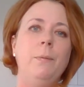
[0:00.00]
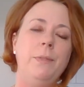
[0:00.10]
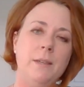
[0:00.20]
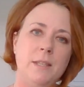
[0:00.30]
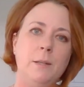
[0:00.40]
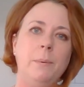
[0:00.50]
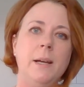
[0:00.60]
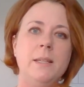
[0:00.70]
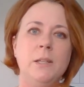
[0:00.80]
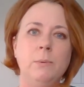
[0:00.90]
this is the
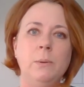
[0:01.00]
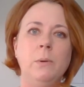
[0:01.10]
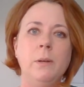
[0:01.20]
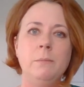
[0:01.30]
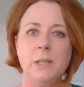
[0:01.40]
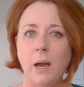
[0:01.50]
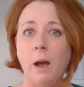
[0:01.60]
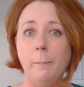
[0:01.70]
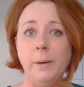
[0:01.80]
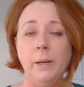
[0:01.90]
place that we want them to
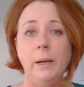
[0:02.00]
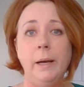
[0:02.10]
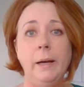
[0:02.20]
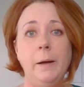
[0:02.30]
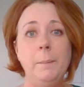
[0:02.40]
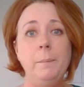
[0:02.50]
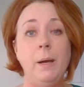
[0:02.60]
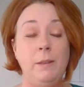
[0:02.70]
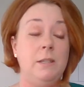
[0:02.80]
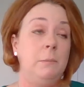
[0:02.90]
come,
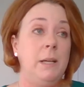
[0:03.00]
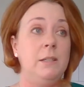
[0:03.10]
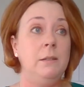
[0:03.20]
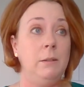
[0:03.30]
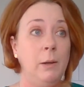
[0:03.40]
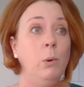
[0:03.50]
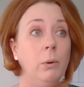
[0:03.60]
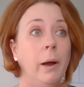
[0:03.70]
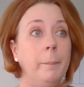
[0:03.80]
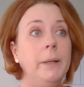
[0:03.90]
and this is the place they will
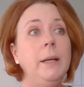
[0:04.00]
come.